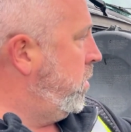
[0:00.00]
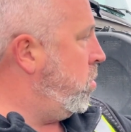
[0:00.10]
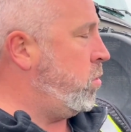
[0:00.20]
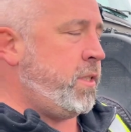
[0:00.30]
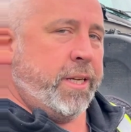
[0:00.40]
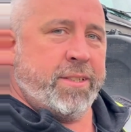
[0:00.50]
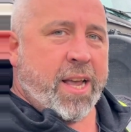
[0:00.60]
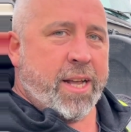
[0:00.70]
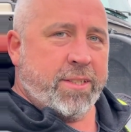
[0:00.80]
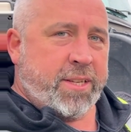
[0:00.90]
Coolant is
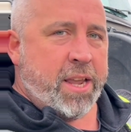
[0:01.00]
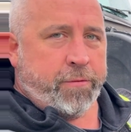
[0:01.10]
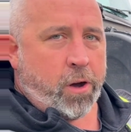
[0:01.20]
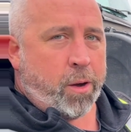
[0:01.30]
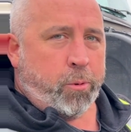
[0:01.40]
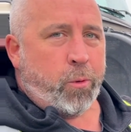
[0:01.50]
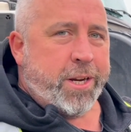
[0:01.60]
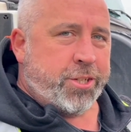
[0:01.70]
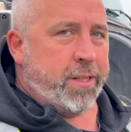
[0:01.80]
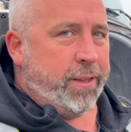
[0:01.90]
at safe
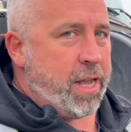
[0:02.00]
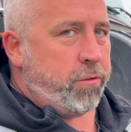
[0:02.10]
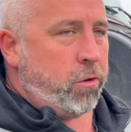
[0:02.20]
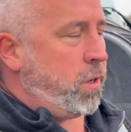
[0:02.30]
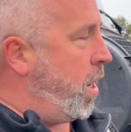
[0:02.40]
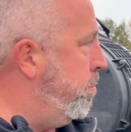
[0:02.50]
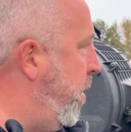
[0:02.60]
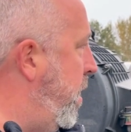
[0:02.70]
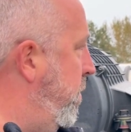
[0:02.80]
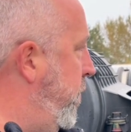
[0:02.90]
operation level
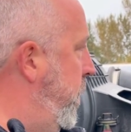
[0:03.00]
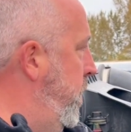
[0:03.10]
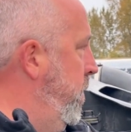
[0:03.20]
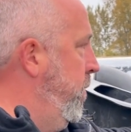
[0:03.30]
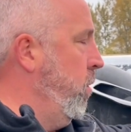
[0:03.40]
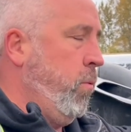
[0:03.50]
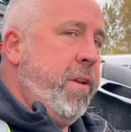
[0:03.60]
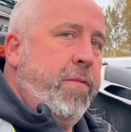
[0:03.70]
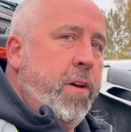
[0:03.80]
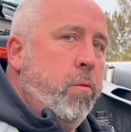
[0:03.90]
above the
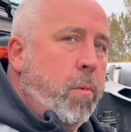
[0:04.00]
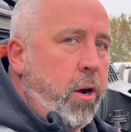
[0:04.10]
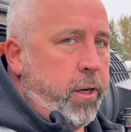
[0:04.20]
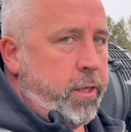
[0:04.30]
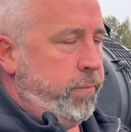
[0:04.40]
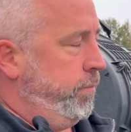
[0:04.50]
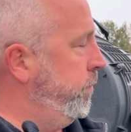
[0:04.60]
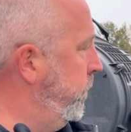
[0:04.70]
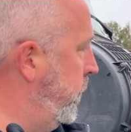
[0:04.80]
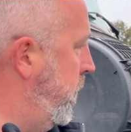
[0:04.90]
refill mark.
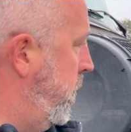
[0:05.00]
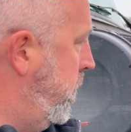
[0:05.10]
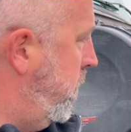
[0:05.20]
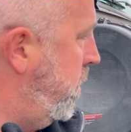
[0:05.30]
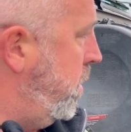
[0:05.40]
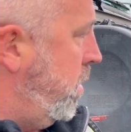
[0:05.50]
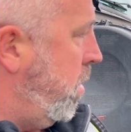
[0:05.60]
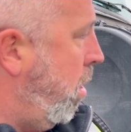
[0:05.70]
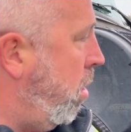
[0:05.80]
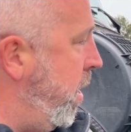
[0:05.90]

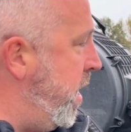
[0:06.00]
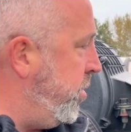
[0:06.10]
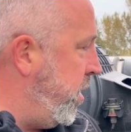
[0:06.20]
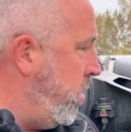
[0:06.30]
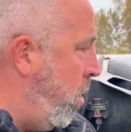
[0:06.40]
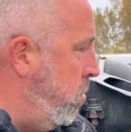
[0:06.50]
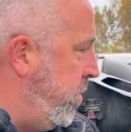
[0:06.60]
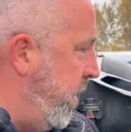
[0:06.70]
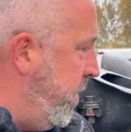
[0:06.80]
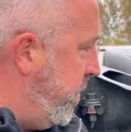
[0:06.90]
All engine
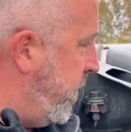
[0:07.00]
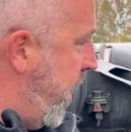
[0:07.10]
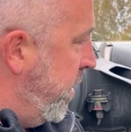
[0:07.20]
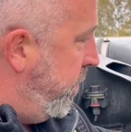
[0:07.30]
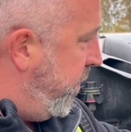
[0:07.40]
hoses and